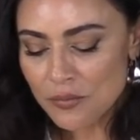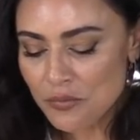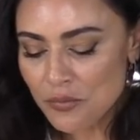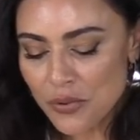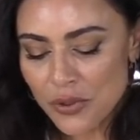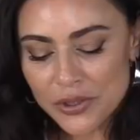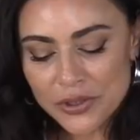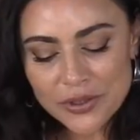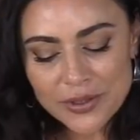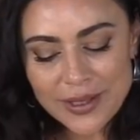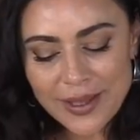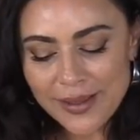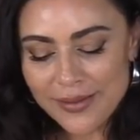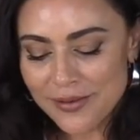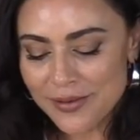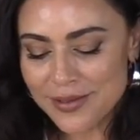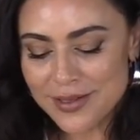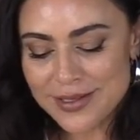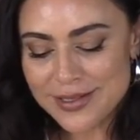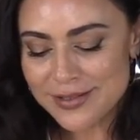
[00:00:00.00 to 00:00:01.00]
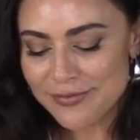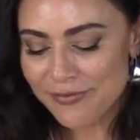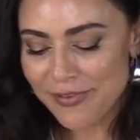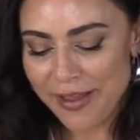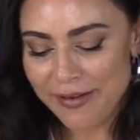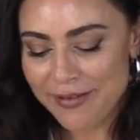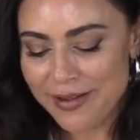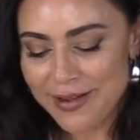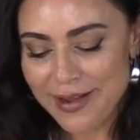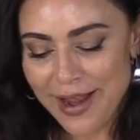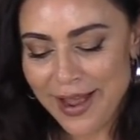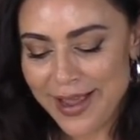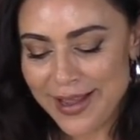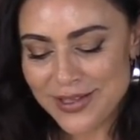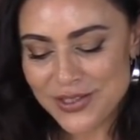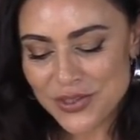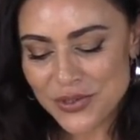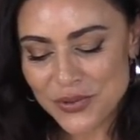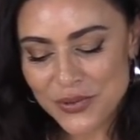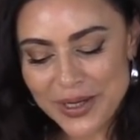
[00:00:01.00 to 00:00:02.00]
put together this
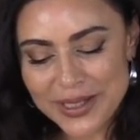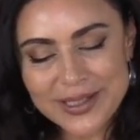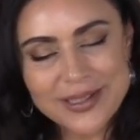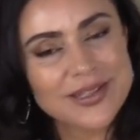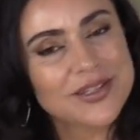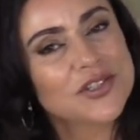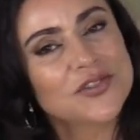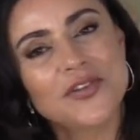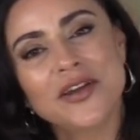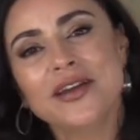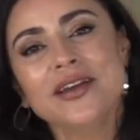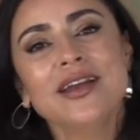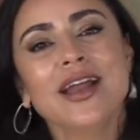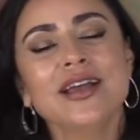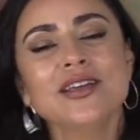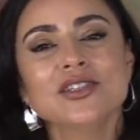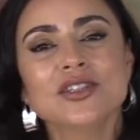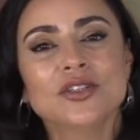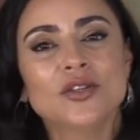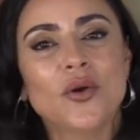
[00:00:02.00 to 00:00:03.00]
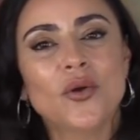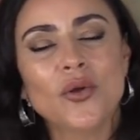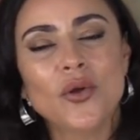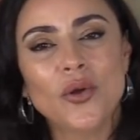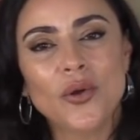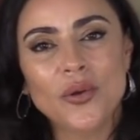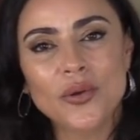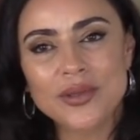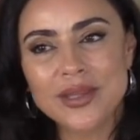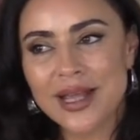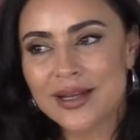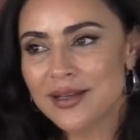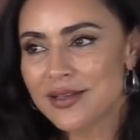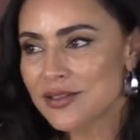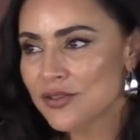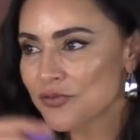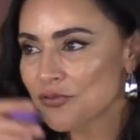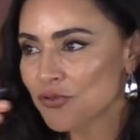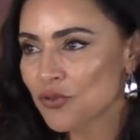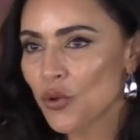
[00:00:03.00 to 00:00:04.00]
created this very nice logo that
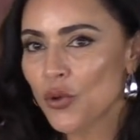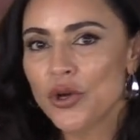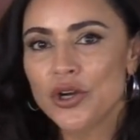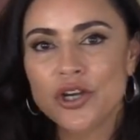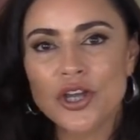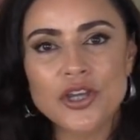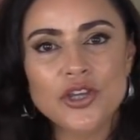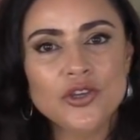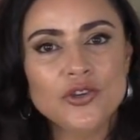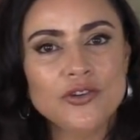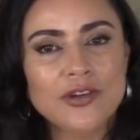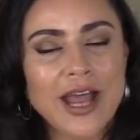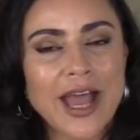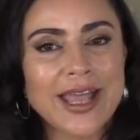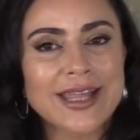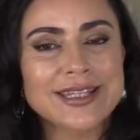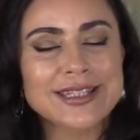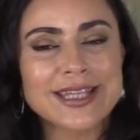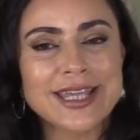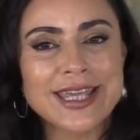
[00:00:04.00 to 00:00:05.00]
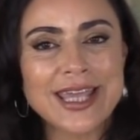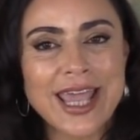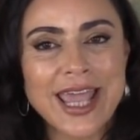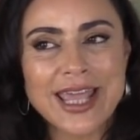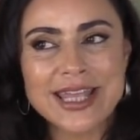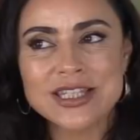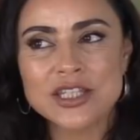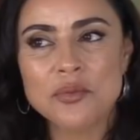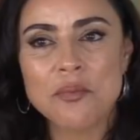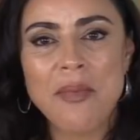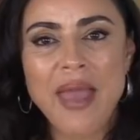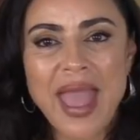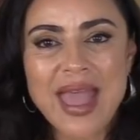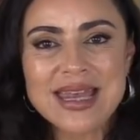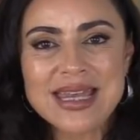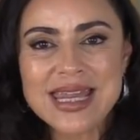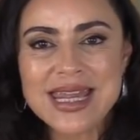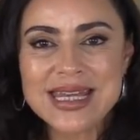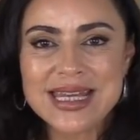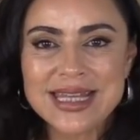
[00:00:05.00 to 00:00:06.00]
is Florida Unites Against
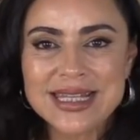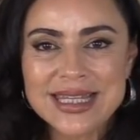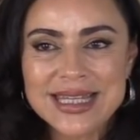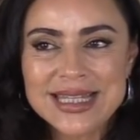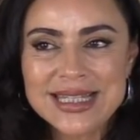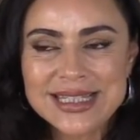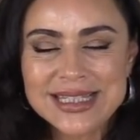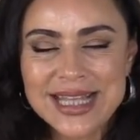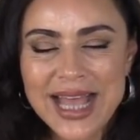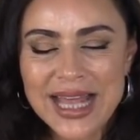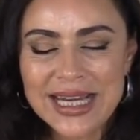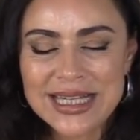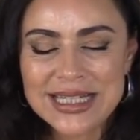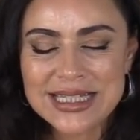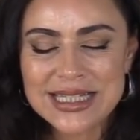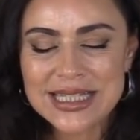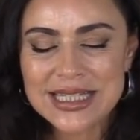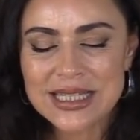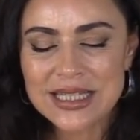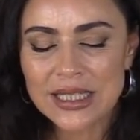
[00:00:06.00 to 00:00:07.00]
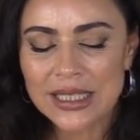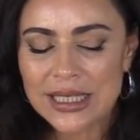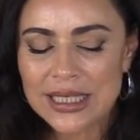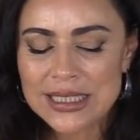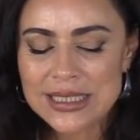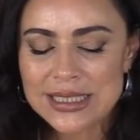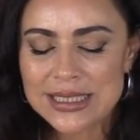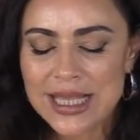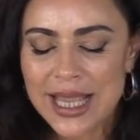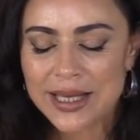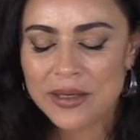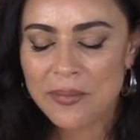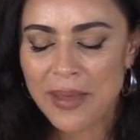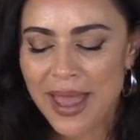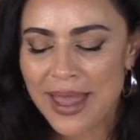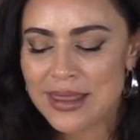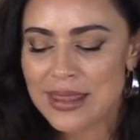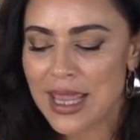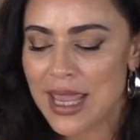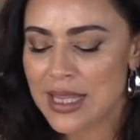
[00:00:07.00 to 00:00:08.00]
Mandated Insanity, Insane
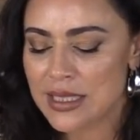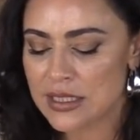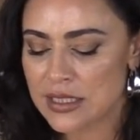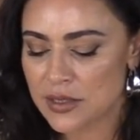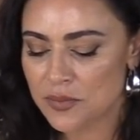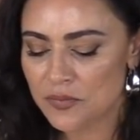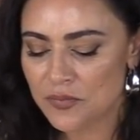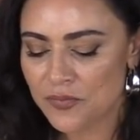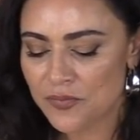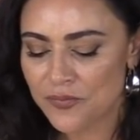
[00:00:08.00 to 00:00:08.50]
Mandates.